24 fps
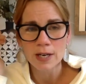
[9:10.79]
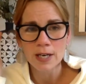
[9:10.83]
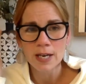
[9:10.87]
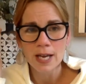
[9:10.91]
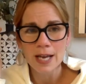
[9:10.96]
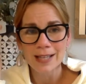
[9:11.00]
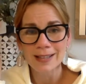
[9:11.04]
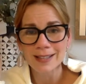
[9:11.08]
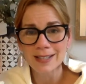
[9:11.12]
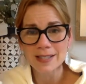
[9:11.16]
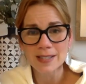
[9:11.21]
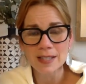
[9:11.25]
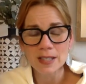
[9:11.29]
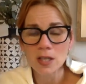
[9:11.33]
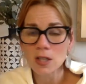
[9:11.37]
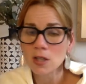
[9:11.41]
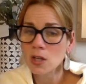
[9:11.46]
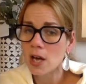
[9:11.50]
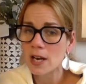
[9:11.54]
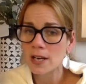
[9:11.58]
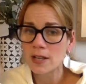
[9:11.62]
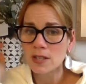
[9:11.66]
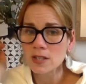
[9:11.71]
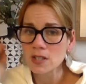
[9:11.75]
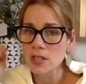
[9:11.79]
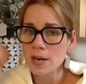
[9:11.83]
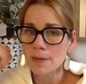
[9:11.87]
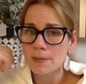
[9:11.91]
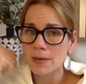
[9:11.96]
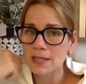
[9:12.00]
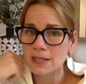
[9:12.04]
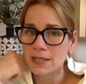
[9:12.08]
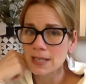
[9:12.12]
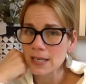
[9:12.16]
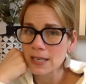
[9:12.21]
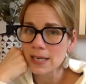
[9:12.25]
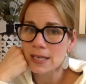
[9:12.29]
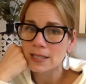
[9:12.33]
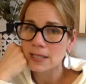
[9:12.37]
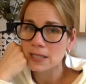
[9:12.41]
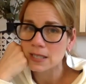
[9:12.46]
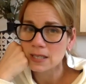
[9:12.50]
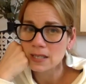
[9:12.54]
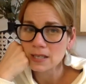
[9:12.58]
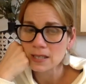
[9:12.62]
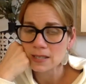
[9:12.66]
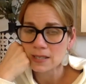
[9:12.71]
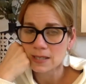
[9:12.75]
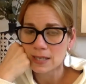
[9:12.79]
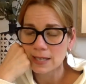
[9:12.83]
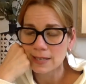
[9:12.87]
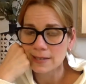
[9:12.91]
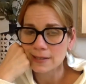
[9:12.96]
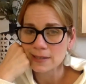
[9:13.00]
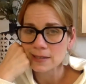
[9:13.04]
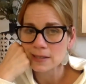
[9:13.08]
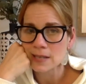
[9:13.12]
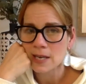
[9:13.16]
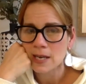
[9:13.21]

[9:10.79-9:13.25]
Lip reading: And listen, a lot of the time I say yes to these things,